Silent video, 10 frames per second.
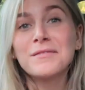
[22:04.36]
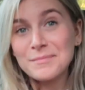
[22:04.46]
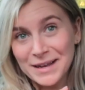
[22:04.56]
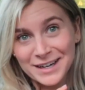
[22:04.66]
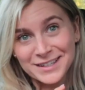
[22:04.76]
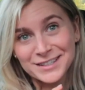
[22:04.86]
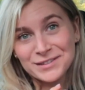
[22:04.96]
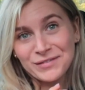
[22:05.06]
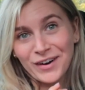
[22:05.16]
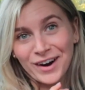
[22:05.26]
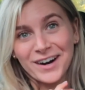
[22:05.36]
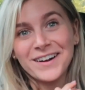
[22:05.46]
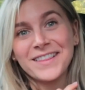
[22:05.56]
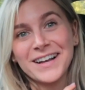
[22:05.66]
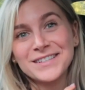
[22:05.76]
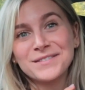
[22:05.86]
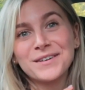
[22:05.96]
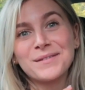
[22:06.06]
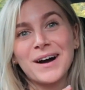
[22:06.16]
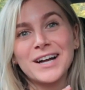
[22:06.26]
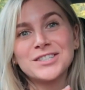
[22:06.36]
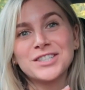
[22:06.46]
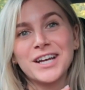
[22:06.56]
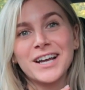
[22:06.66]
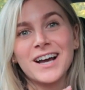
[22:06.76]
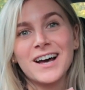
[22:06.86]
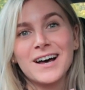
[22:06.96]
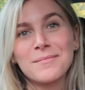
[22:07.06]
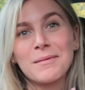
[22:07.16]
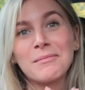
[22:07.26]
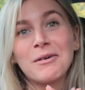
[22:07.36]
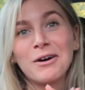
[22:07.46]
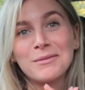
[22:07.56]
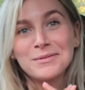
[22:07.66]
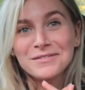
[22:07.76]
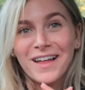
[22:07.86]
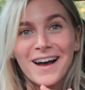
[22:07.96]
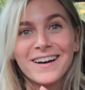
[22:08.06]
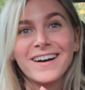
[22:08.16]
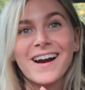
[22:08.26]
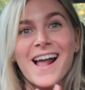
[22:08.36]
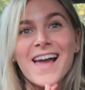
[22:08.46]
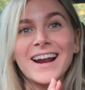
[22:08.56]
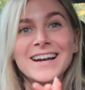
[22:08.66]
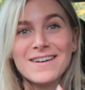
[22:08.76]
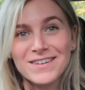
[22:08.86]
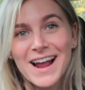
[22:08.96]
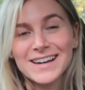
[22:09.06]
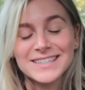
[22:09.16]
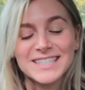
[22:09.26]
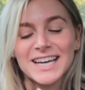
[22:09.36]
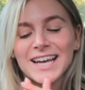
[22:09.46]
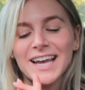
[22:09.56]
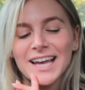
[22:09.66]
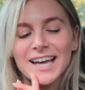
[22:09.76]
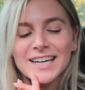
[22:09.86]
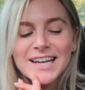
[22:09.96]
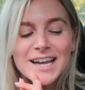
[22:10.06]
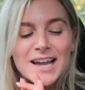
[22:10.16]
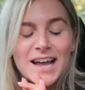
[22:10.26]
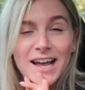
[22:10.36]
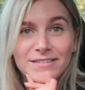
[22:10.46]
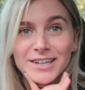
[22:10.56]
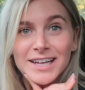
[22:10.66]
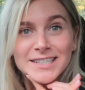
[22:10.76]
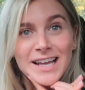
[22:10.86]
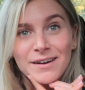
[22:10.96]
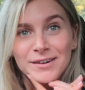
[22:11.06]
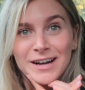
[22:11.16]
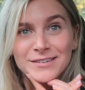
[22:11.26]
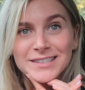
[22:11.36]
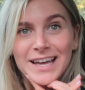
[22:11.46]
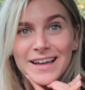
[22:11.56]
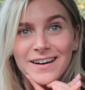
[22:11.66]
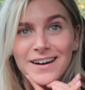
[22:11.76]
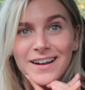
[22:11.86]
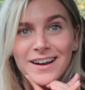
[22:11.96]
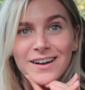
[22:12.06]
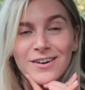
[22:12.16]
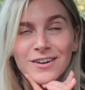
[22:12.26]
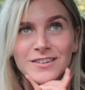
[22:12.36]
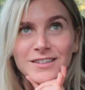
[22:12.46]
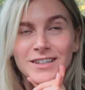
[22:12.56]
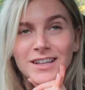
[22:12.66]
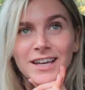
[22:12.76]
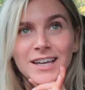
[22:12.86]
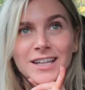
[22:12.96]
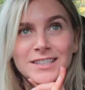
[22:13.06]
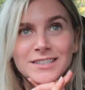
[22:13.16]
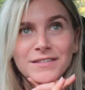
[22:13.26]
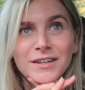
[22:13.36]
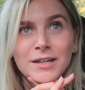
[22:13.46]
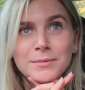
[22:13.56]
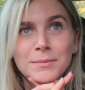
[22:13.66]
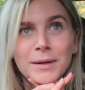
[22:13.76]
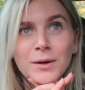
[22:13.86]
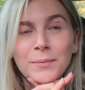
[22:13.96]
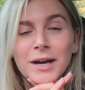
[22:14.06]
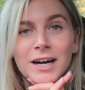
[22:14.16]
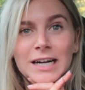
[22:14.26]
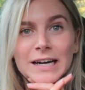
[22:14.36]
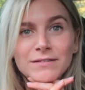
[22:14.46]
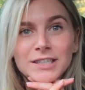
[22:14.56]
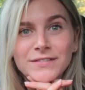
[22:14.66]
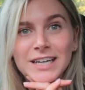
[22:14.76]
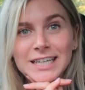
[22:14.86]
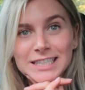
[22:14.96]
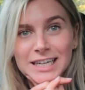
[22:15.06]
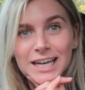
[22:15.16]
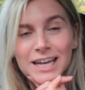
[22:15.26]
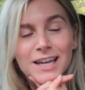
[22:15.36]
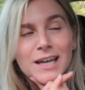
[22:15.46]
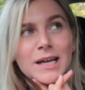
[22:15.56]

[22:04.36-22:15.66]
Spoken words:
If you made it this far, thanks for watching. I'm a horrible vlogger and I never ended it. And I realized that when I was editing all the, like, different clips. I'm like, oh my God, I never even ended it.